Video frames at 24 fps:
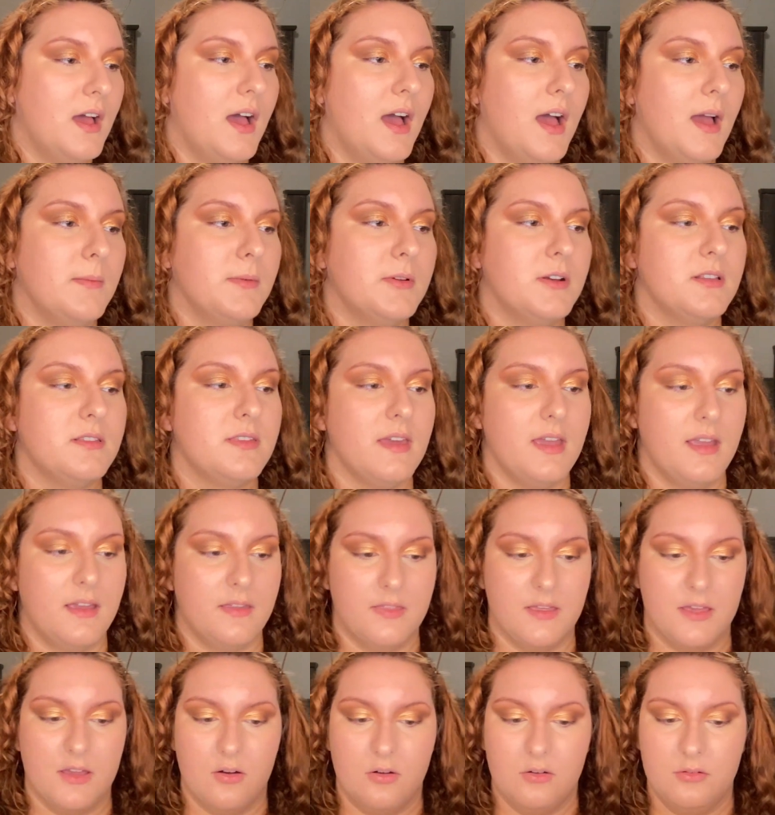I'm gonna take
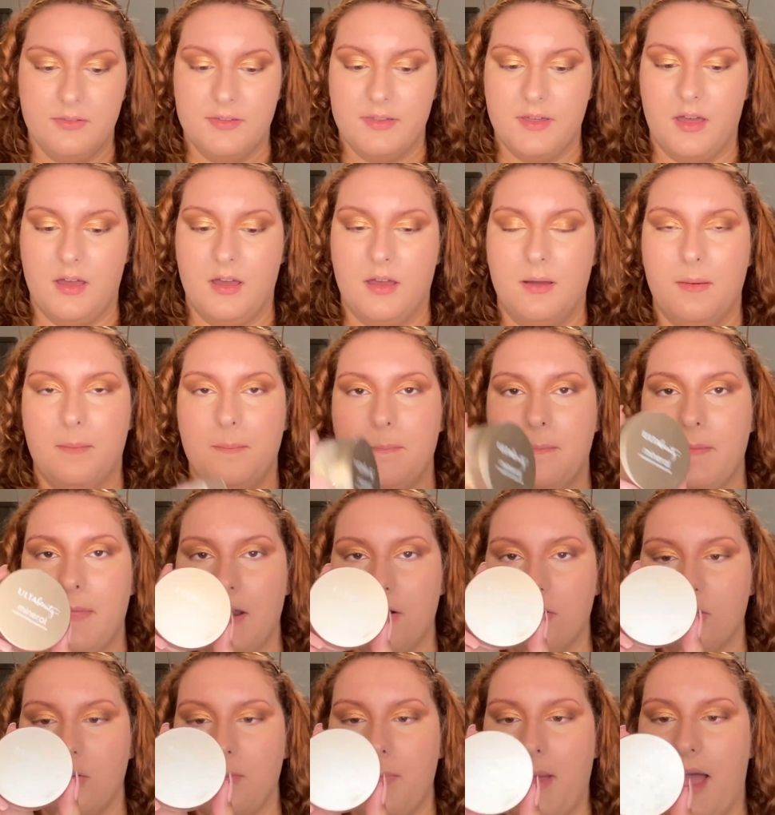the Ulta
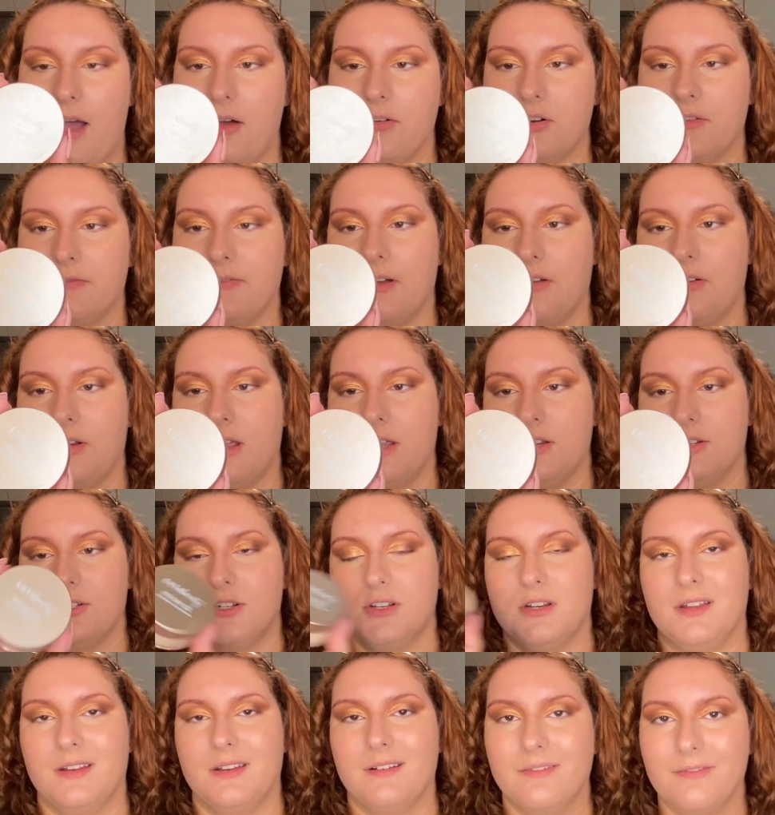Mineral Powder
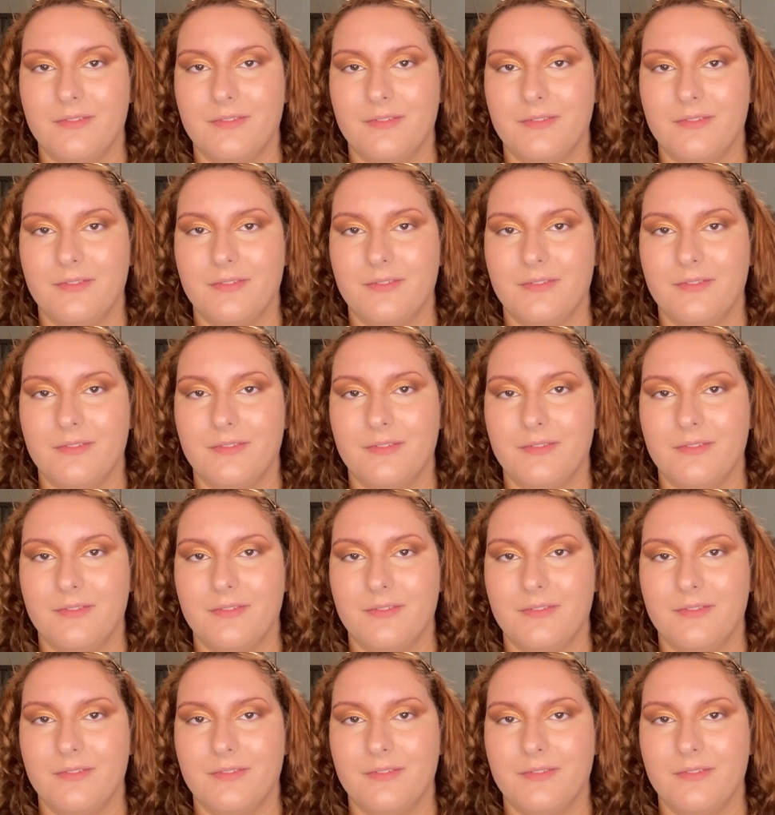Foundation in